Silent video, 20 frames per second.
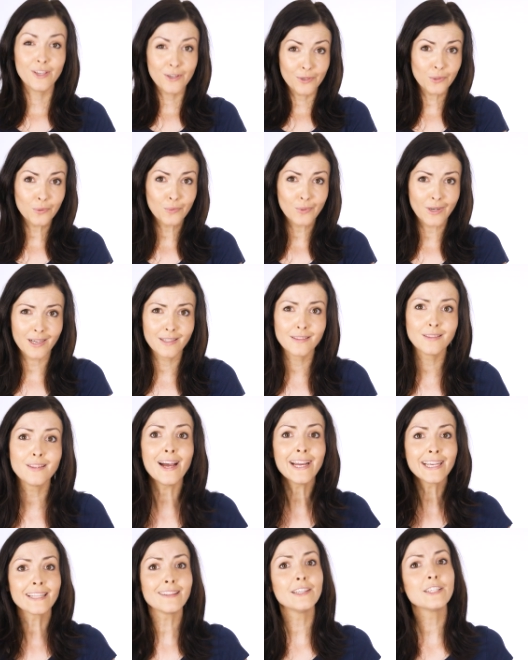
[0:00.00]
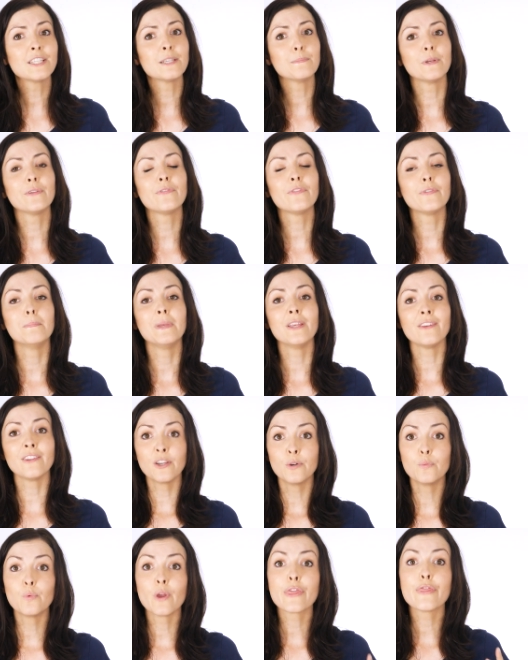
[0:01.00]
you are likely to be
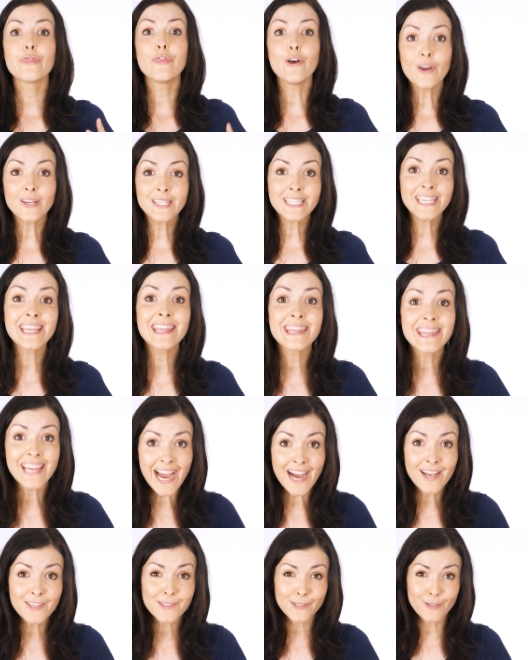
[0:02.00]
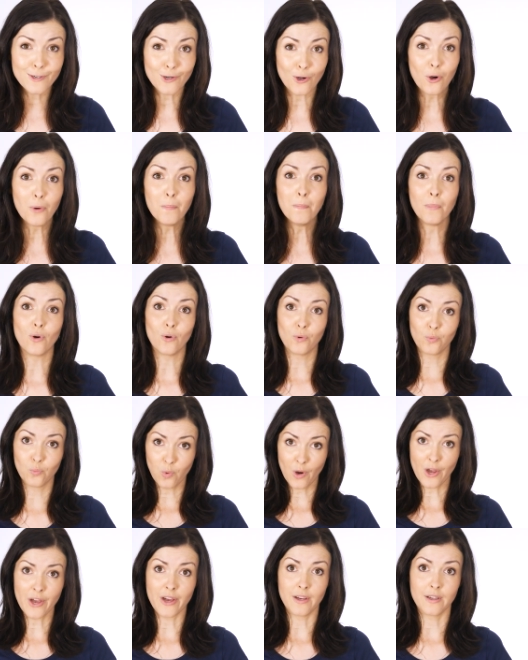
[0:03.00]
familiar with 30,000 or more
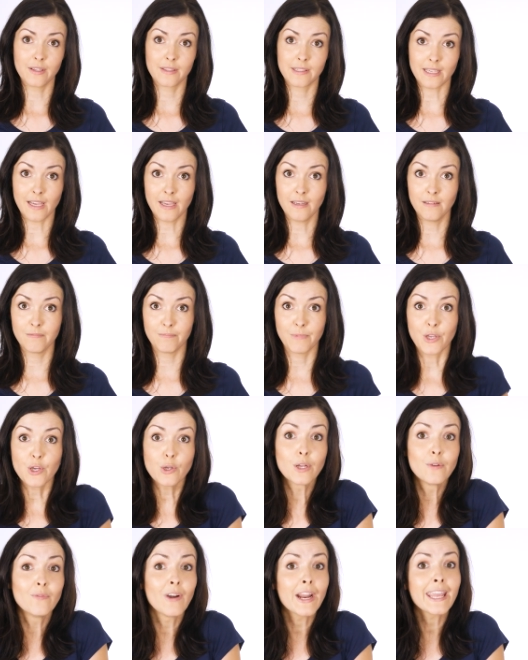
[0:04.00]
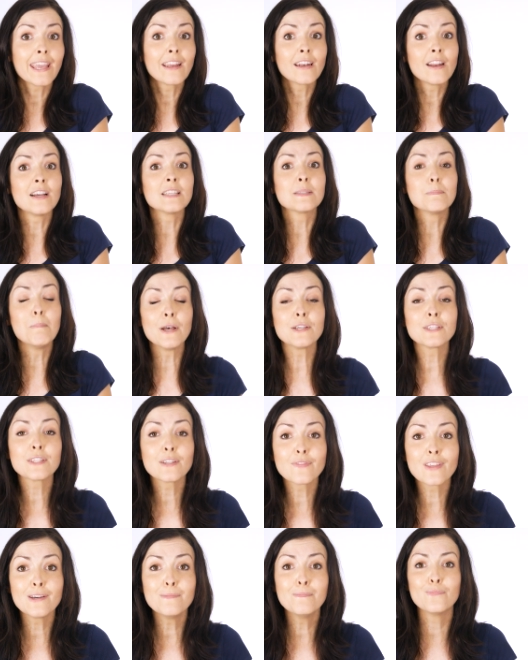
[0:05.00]
words, and you can recognize
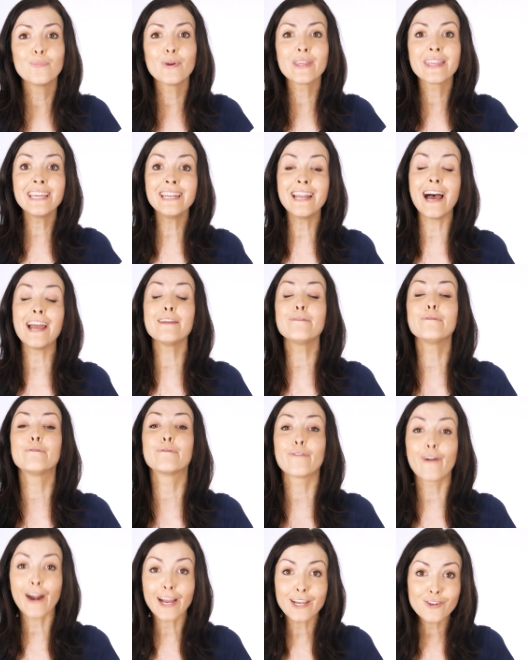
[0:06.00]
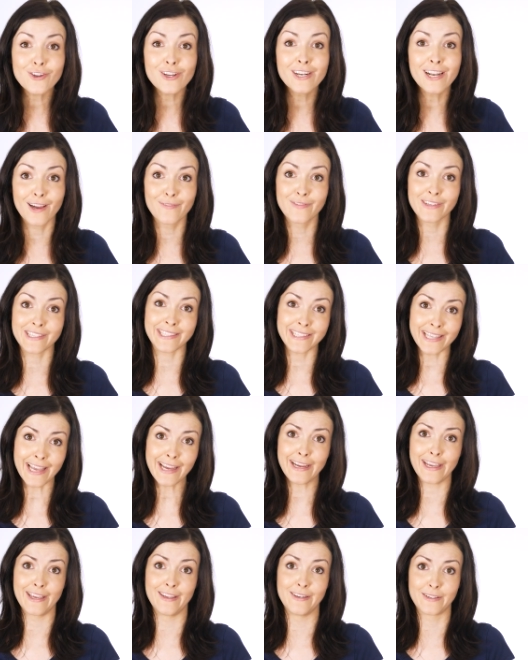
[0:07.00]
most of them within a fraction of a
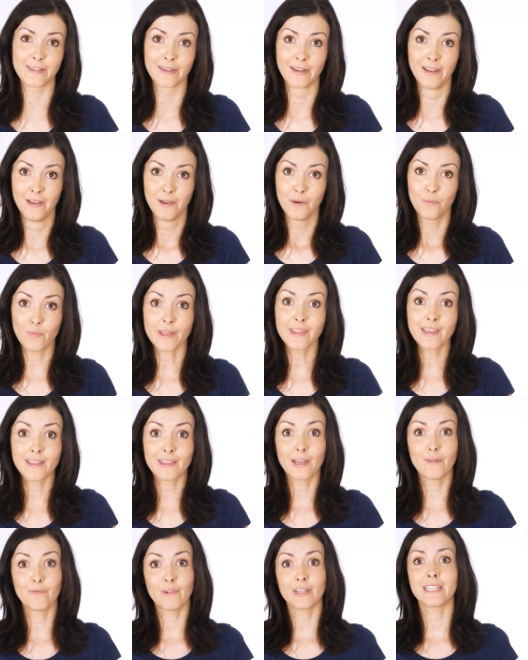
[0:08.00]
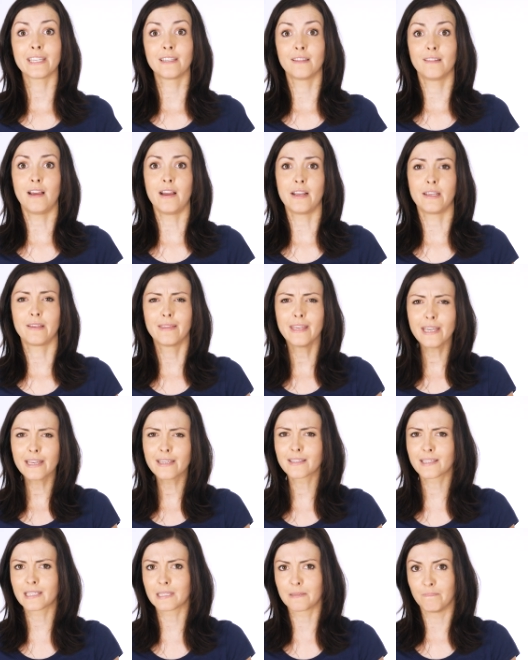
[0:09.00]
second, whether they're written like
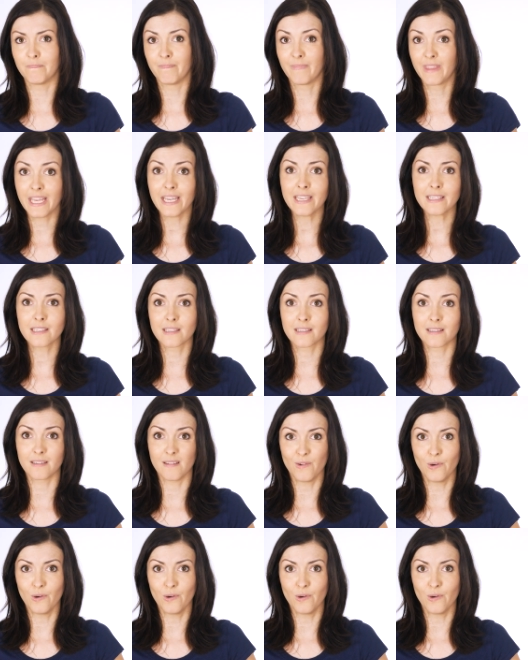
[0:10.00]
this, this,